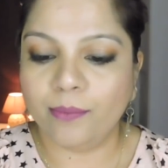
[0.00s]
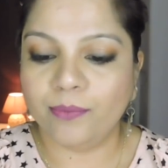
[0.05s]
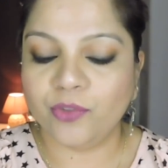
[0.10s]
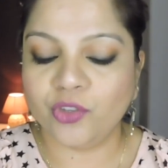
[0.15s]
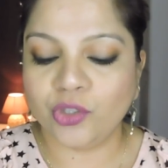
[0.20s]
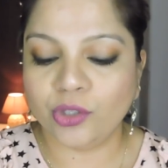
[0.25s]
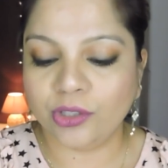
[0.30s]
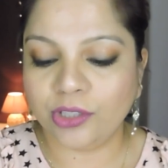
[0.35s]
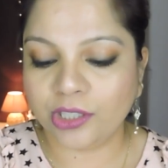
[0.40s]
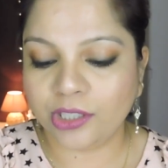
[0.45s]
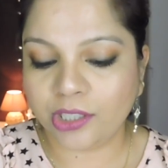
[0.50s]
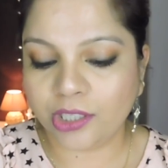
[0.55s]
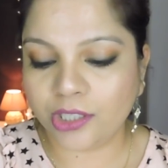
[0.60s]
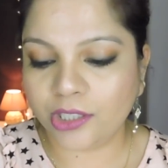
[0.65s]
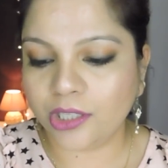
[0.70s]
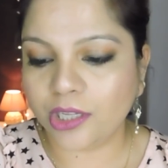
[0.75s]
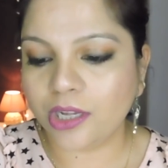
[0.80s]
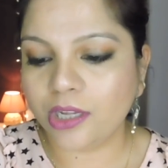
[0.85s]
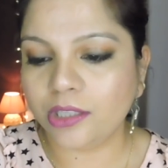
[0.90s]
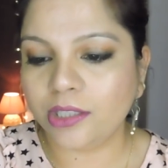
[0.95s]
So this
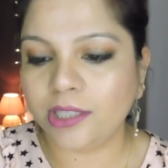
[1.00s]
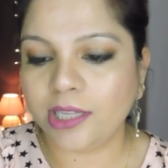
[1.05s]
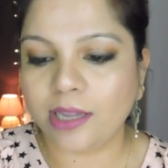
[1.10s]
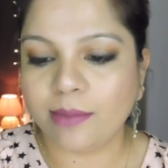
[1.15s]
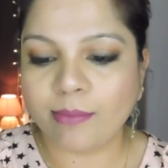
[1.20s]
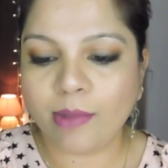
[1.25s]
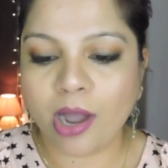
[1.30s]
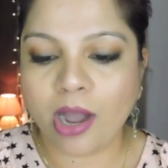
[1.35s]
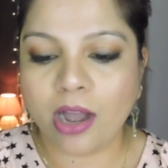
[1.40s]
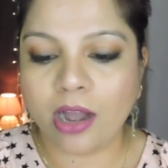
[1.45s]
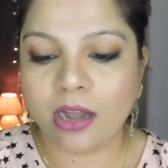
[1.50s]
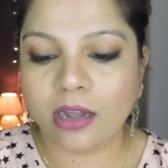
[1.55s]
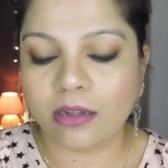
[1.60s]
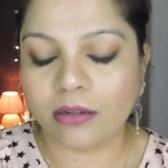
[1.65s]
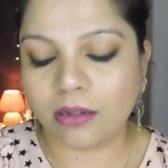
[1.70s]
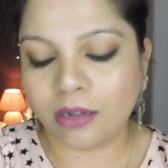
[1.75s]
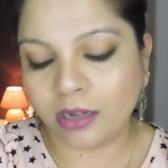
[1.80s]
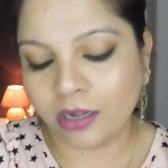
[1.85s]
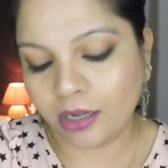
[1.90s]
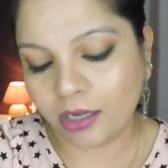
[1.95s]
is the
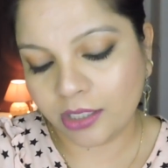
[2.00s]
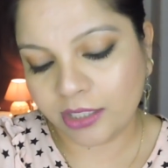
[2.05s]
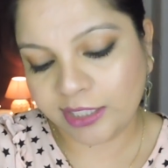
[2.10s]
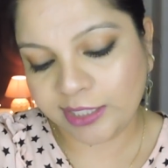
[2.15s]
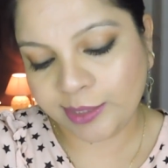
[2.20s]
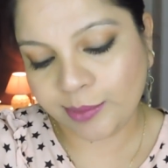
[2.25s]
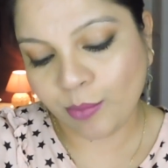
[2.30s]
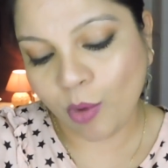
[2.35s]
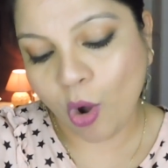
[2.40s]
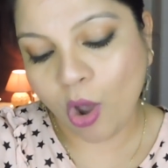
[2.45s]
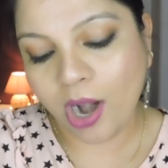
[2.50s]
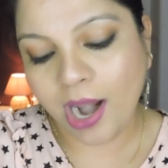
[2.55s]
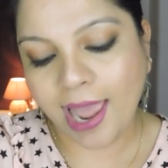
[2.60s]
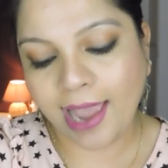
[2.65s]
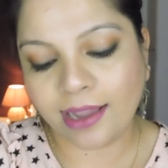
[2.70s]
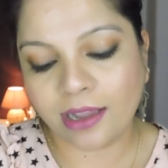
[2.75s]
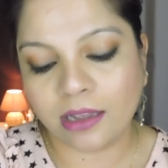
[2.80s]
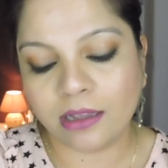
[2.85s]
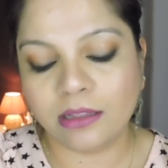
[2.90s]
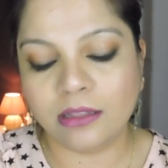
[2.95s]
Sigma small
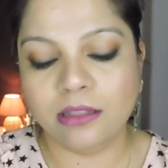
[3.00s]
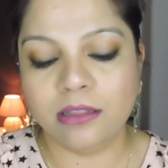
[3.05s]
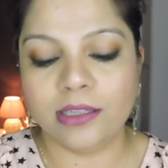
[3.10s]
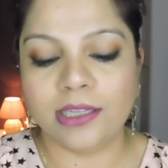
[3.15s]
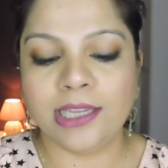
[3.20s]
angle